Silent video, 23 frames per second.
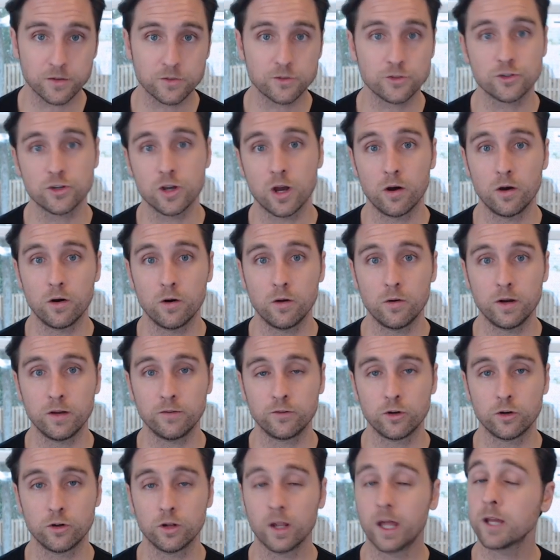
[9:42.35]
So,
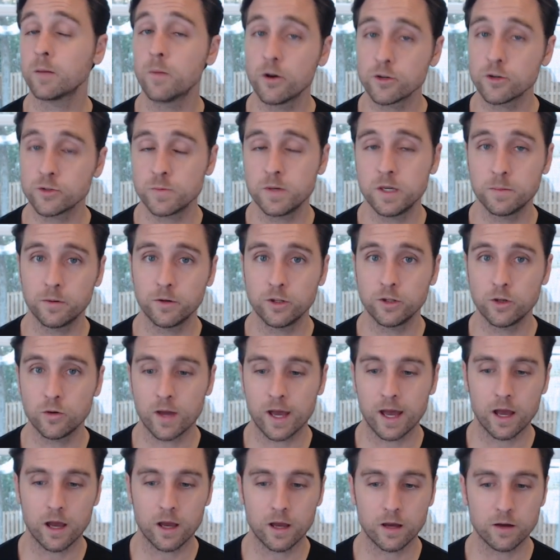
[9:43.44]
if you're like most people, you
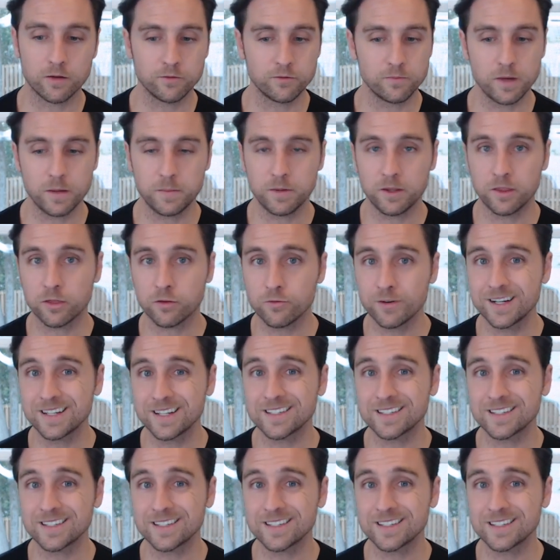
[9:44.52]
have maybe three